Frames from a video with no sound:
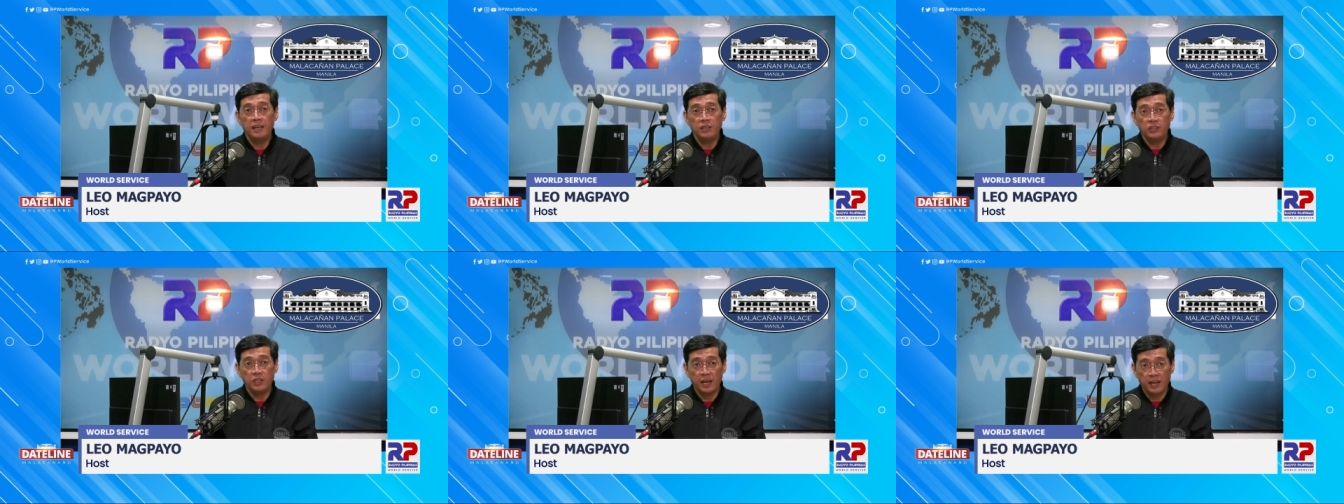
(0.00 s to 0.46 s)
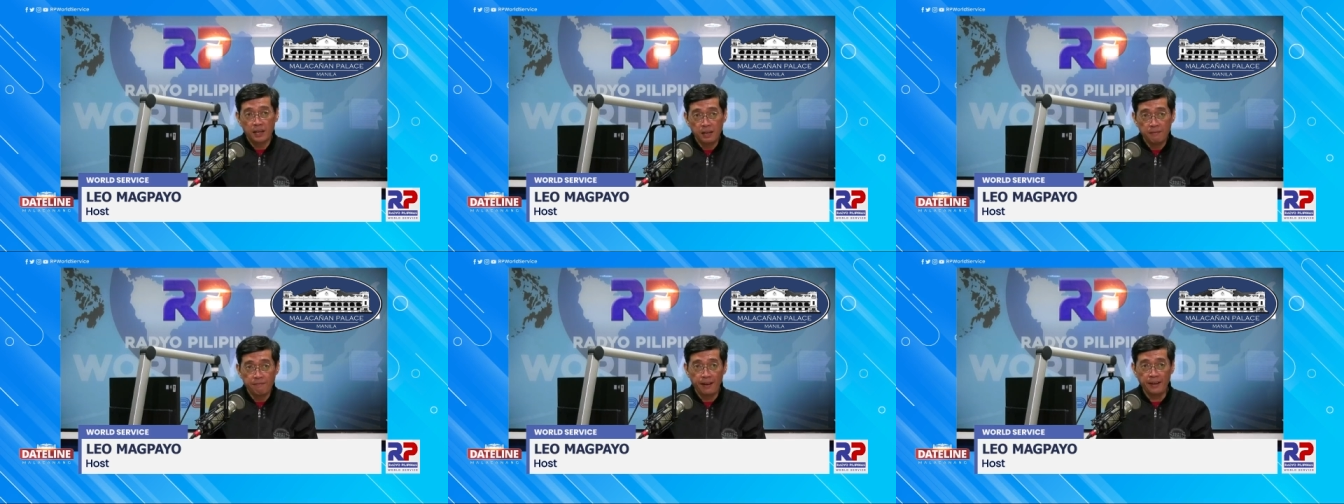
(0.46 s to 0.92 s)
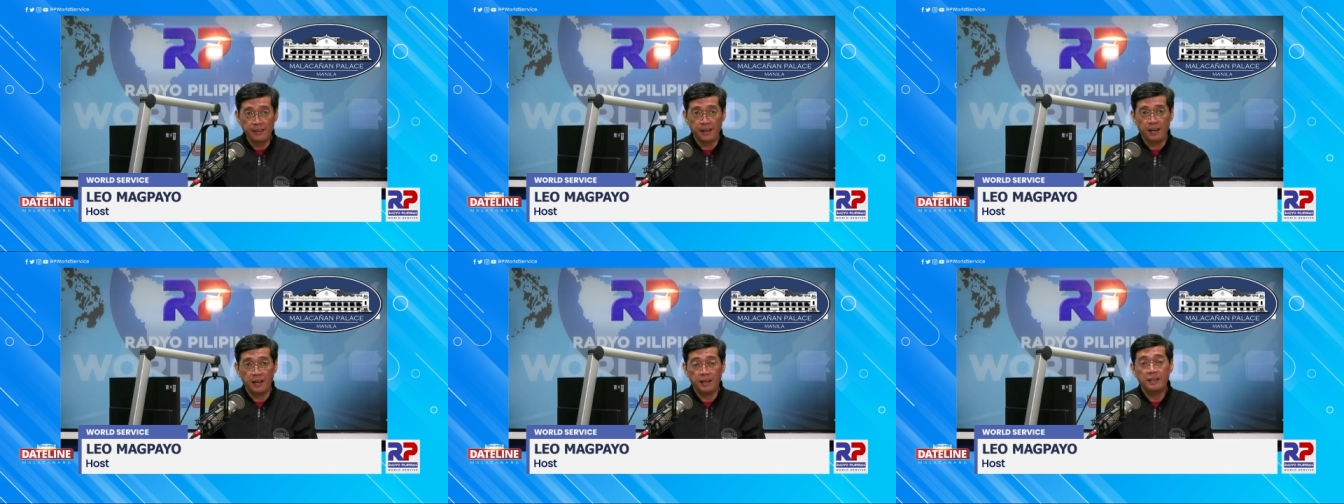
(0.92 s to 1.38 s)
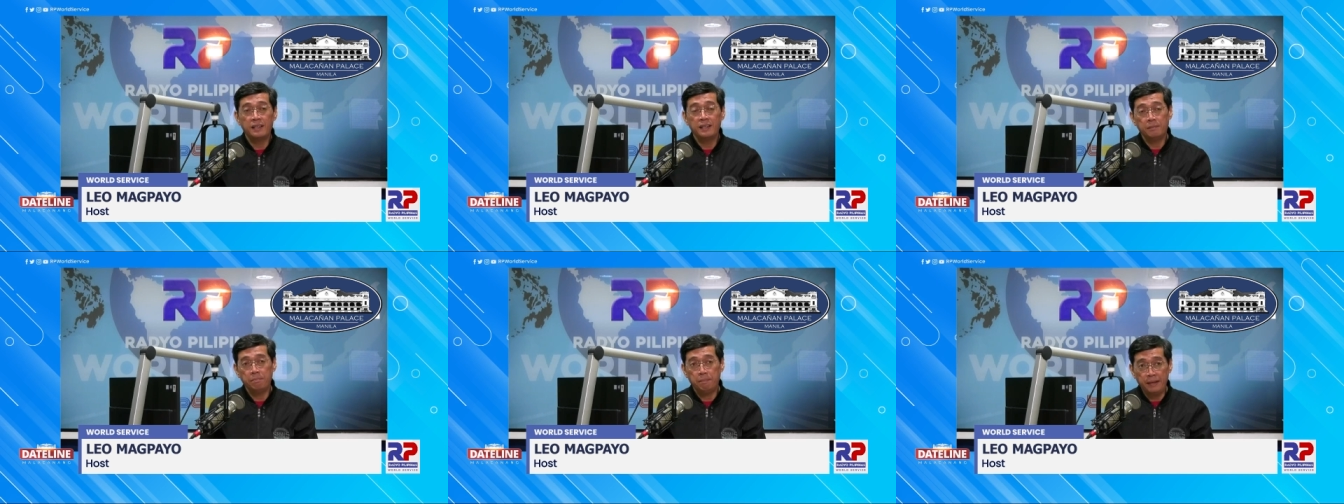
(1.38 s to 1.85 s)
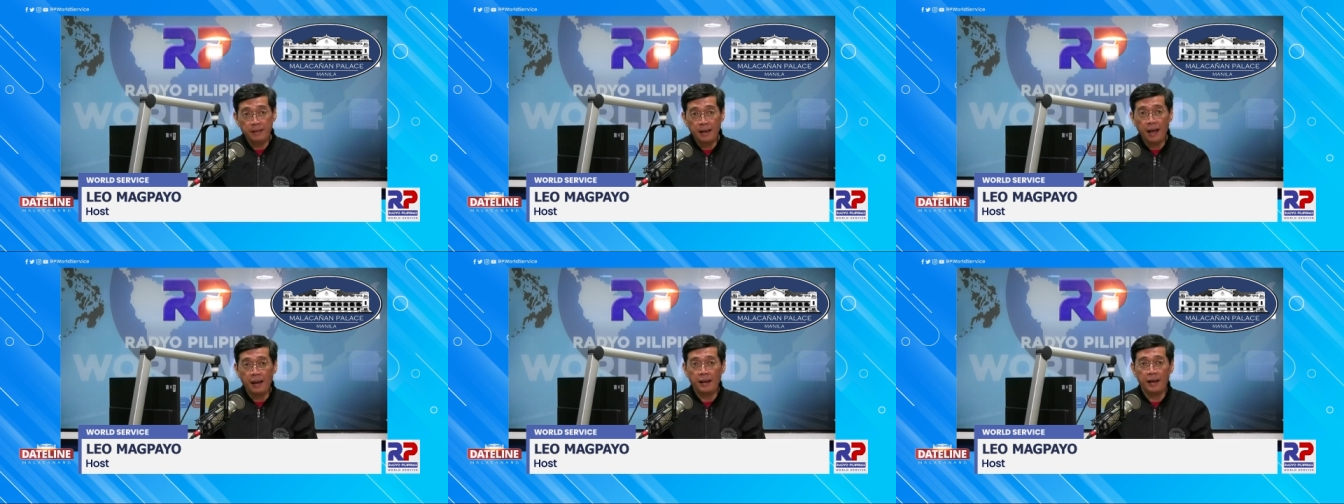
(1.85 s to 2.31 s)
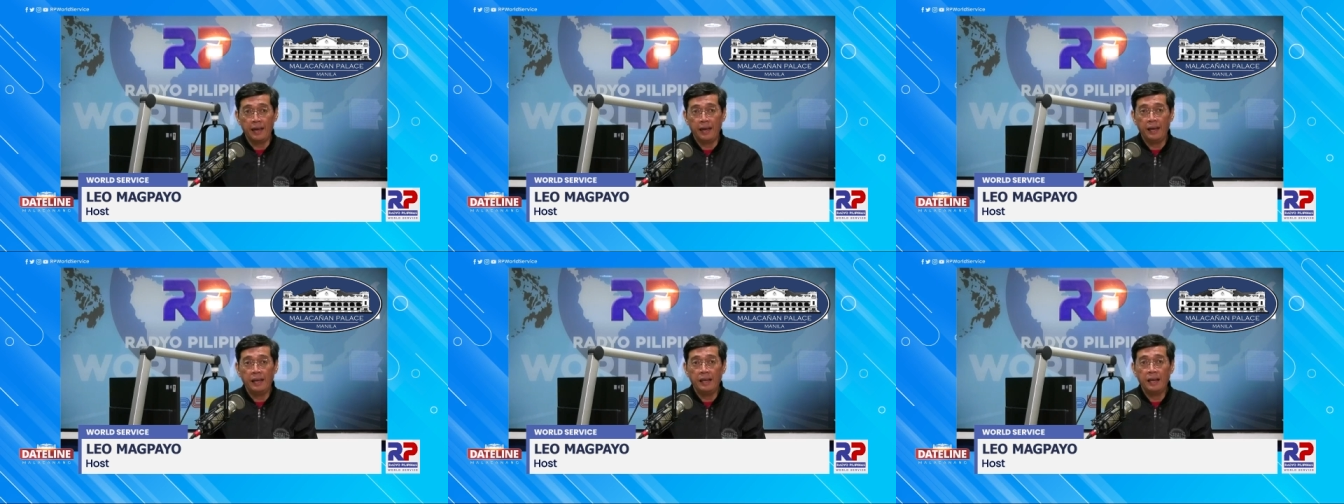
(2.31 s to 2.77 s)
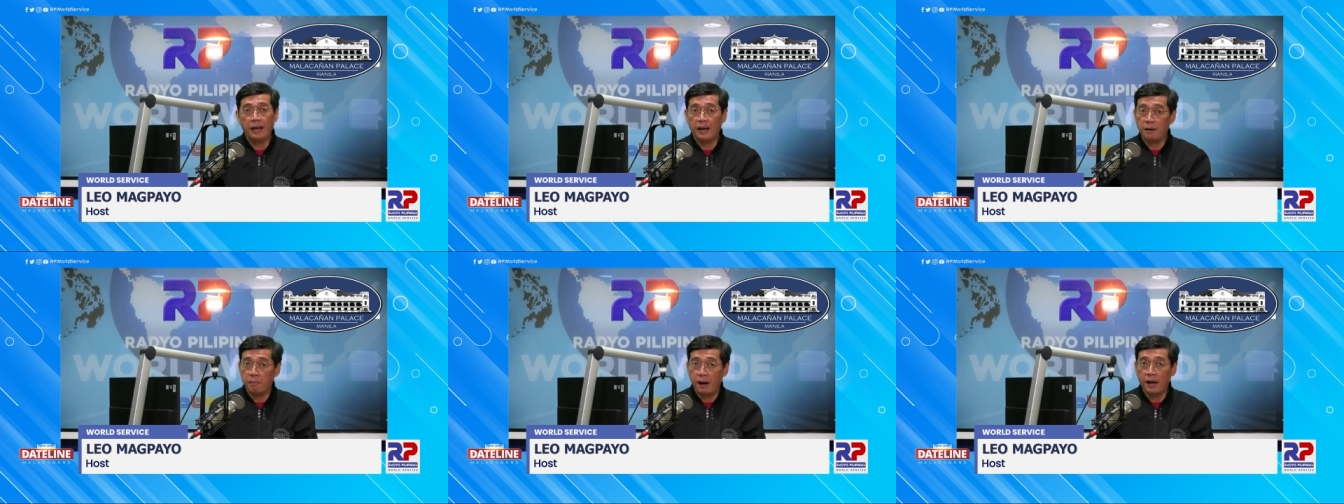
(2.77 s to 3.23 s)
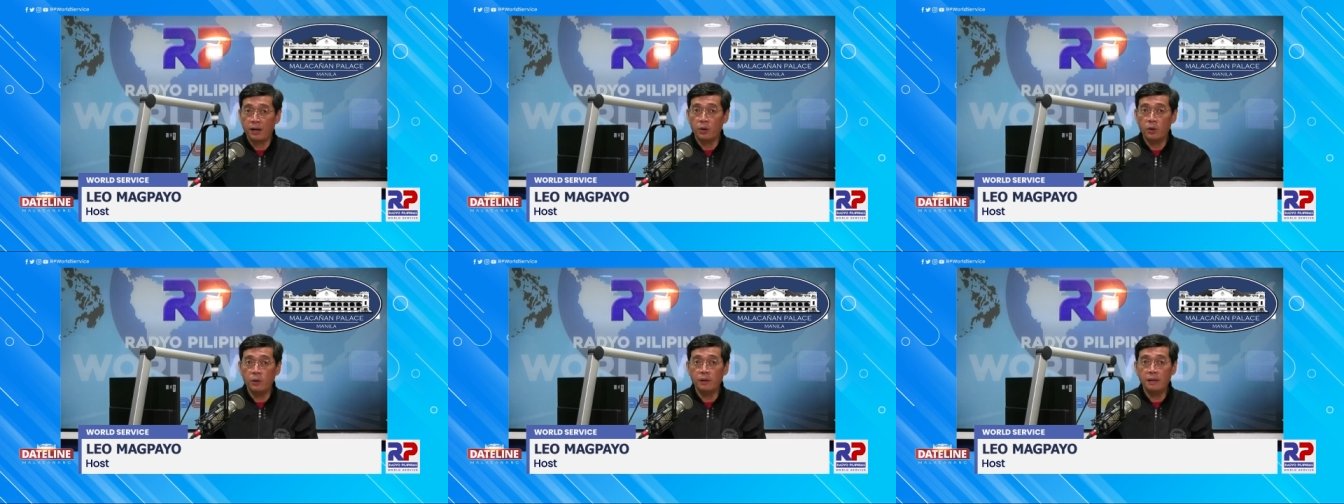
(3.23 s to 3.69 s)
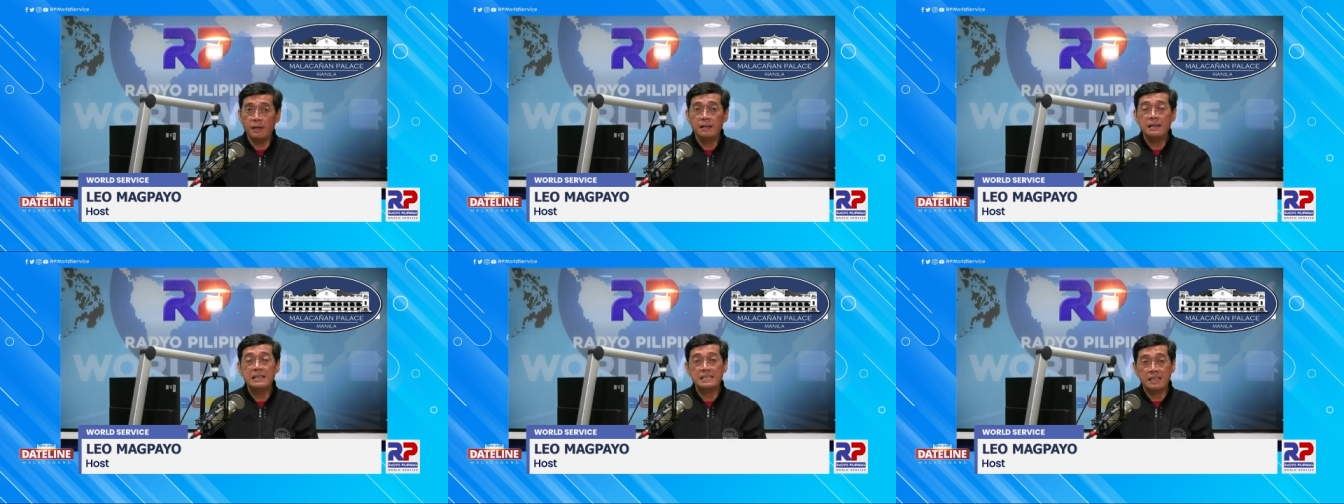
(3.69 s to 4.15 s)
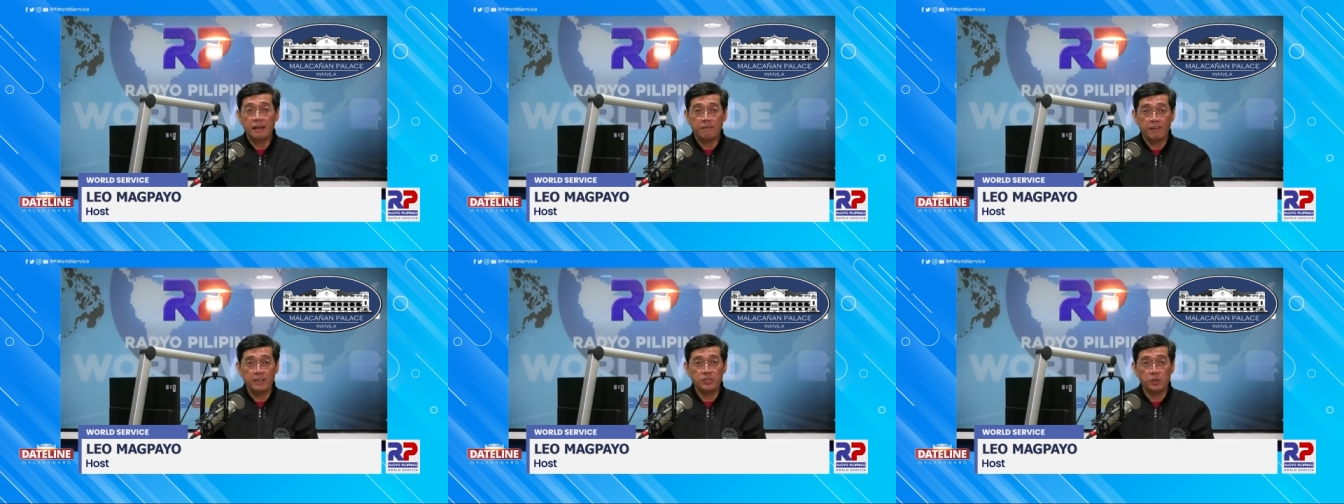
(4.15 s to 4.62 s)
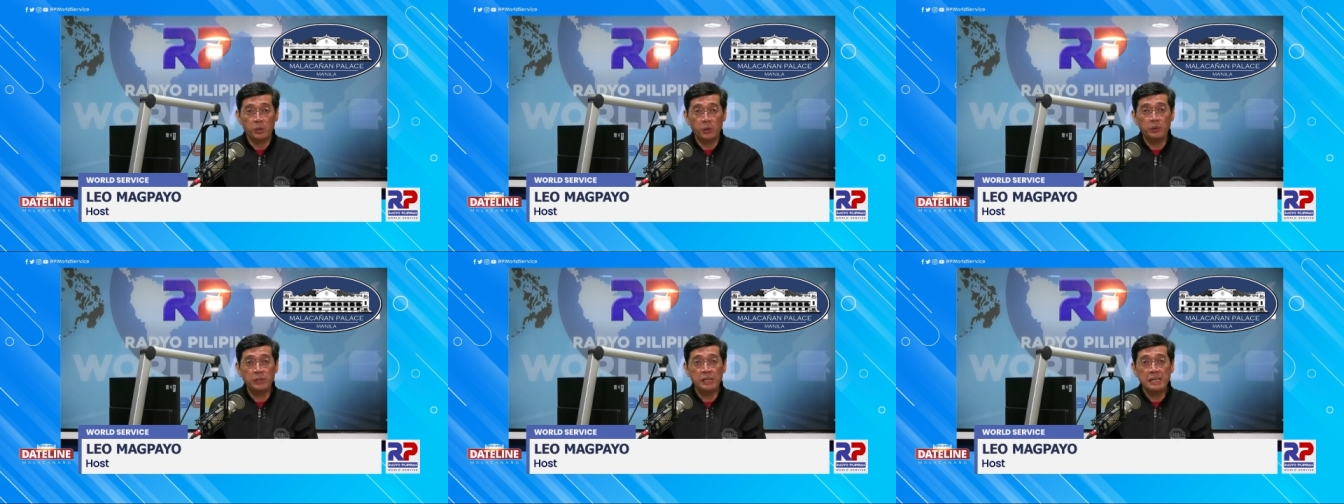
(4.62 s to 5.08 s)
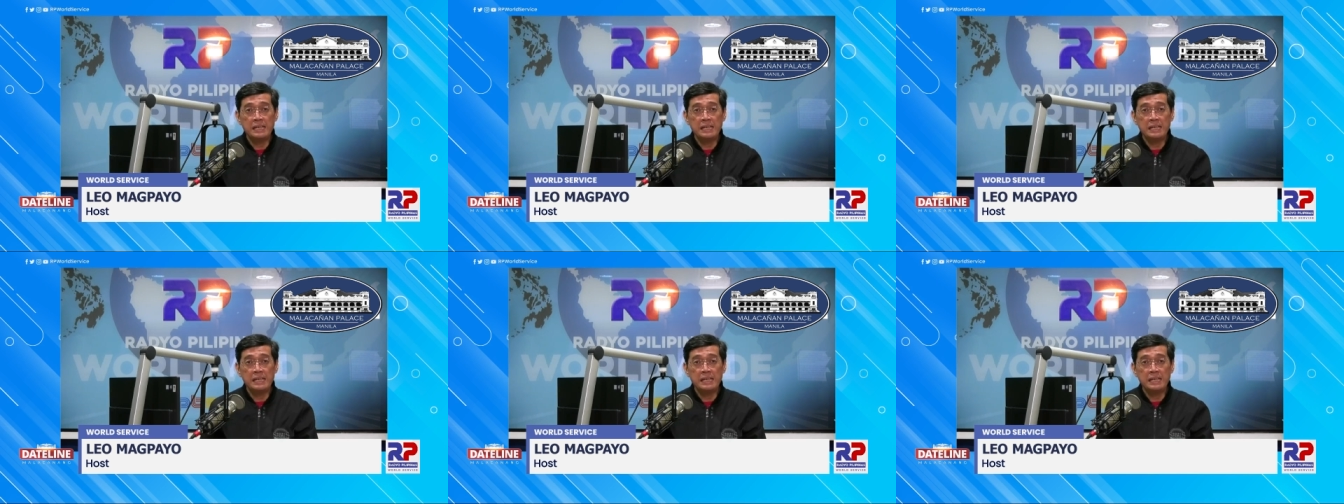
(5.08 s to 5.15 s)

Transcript: Sierra Nevada, Binalay, Camagong, Salvacion,